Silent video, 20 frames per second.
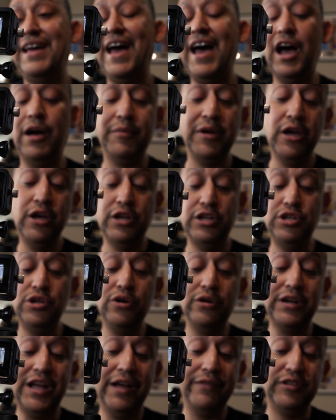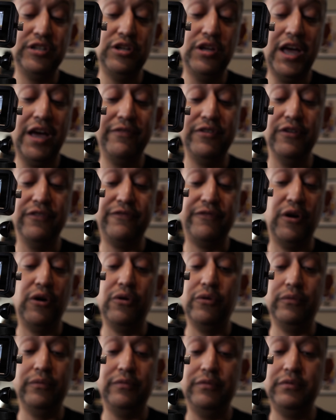app. You don't have to have your
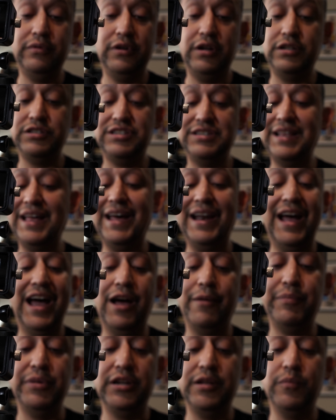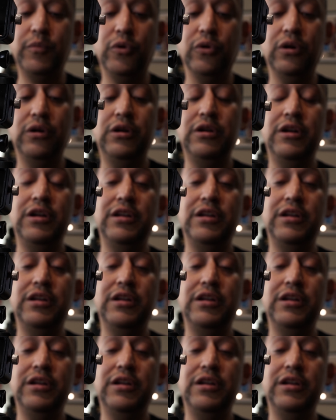phone to that app anymore.